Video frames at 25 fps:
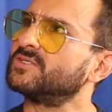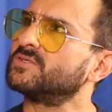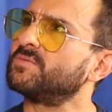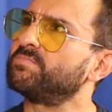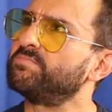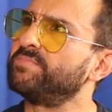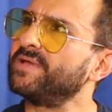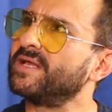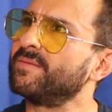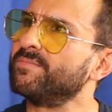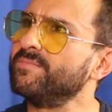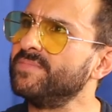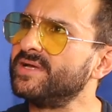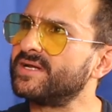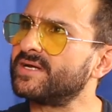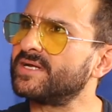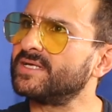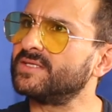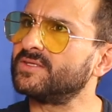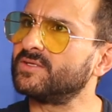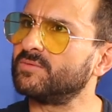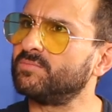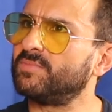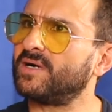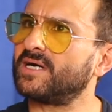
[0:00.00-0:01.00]
There's a big mirror
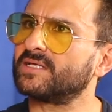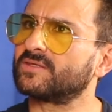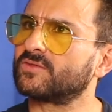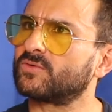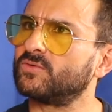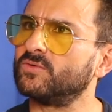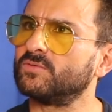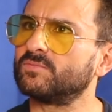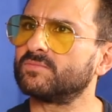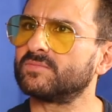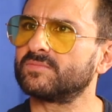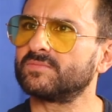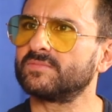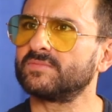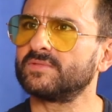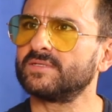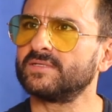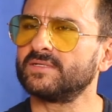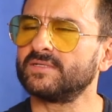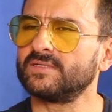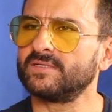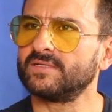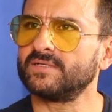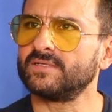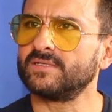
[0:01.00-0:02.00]
in the bathroom.
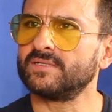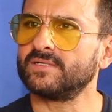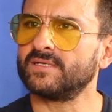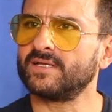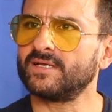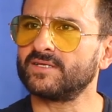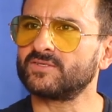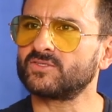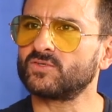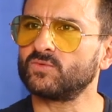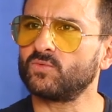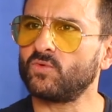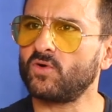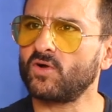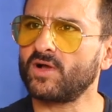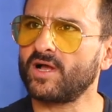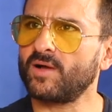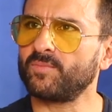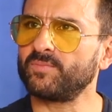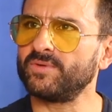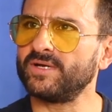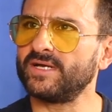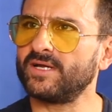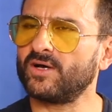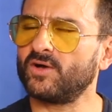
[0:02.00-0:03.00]
And I used to
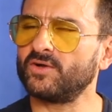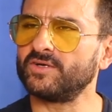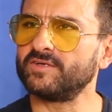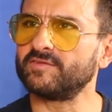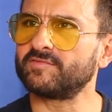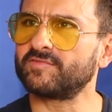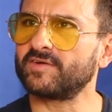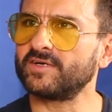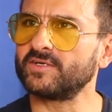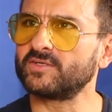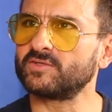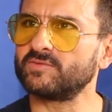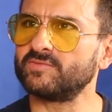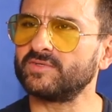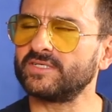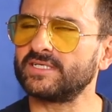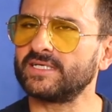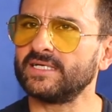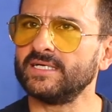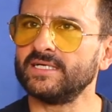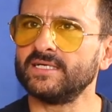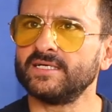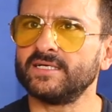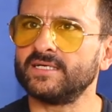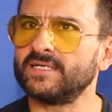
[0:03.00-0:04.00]
walk up and down in front of
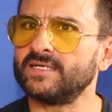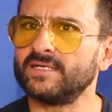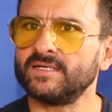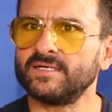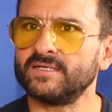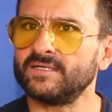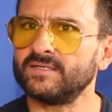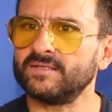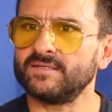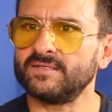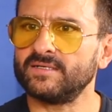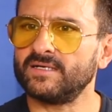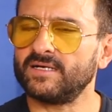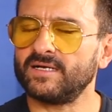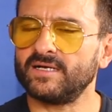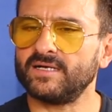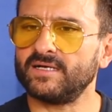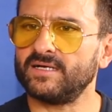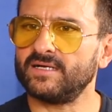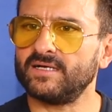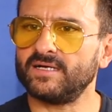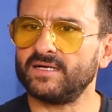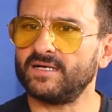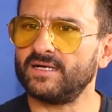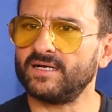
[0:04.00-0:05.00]
it.
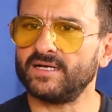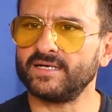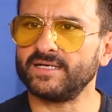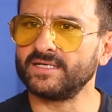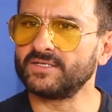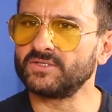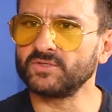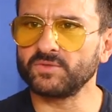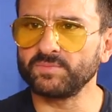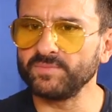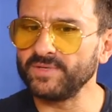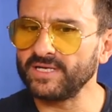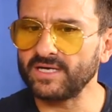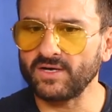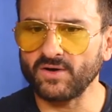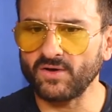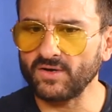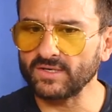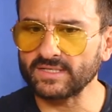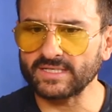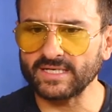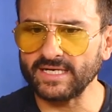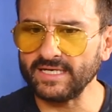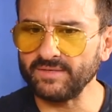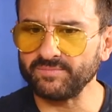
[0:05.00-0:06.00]
And it took me a
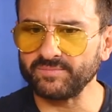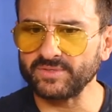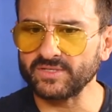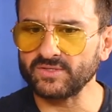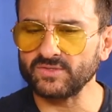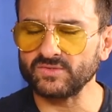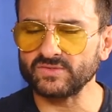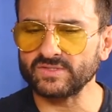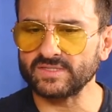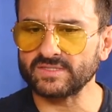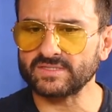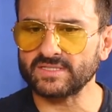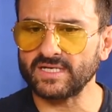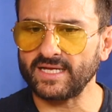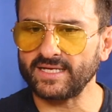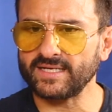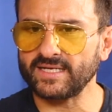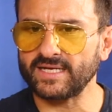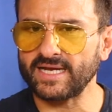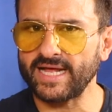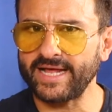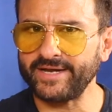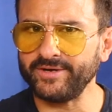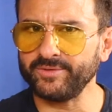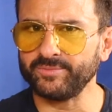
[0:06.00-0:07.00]
long time because it's
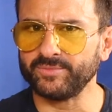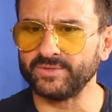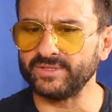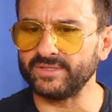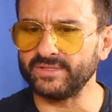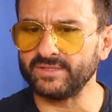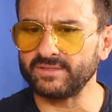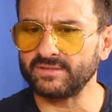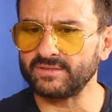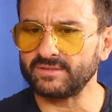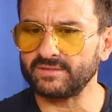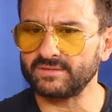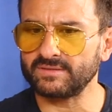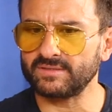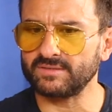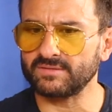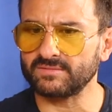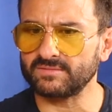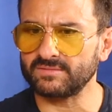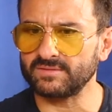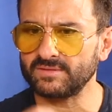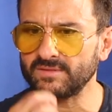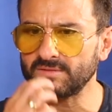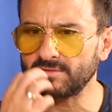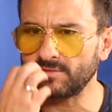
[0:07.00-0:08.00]
like an animal,
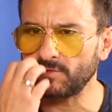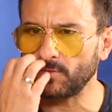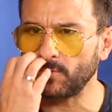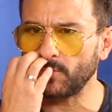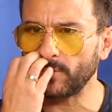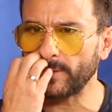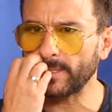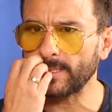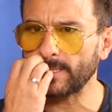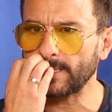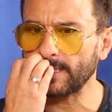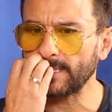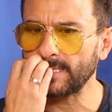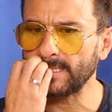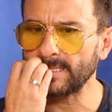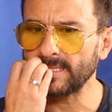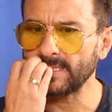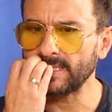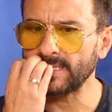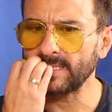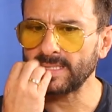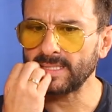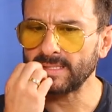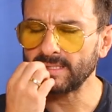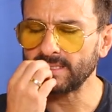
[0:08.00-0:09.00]
the role.
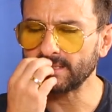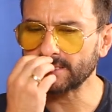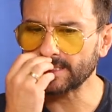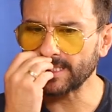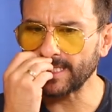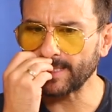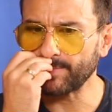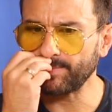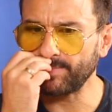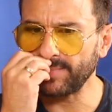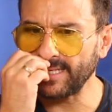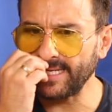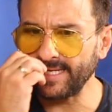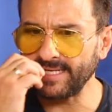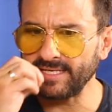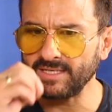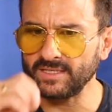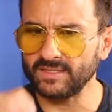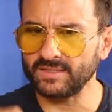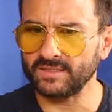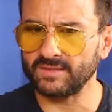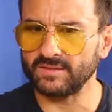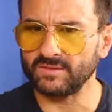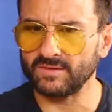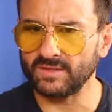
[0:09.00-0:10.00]
It's like
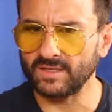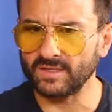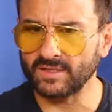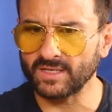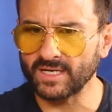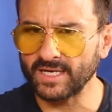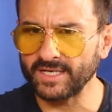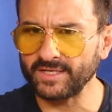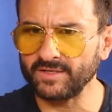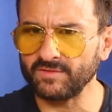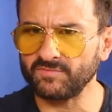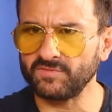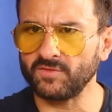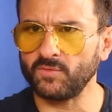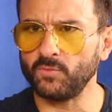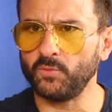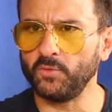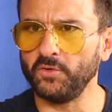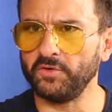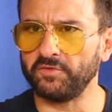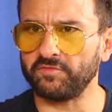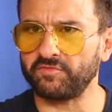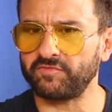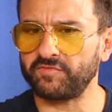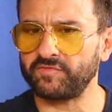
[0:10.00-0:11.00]
playing a kind of a
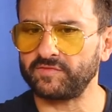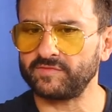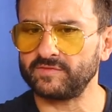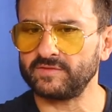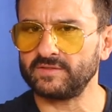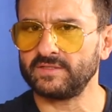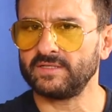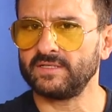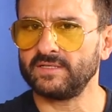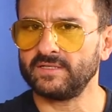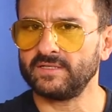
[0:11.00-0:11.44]
wolf.